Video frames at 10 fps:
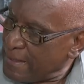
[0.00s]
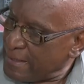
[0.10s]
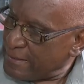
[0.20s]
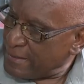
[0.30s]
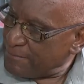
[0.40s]

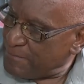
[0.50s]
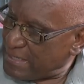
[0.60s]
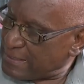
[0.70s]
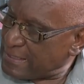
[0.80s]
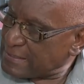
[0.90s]
the
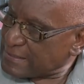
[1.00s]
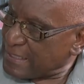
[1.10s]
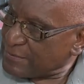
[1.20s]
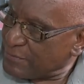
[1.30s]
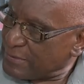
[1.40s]
buildings
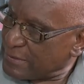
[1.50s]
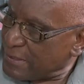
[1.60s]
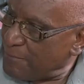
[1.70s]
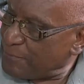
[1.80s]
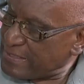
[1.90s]
that were
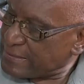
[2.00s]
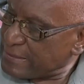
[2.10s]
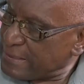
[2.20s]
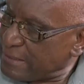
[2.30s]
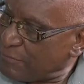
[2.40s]

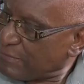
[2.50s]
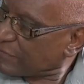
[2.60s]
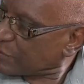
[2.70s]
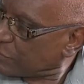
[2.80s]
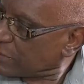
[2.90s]
completed there withstood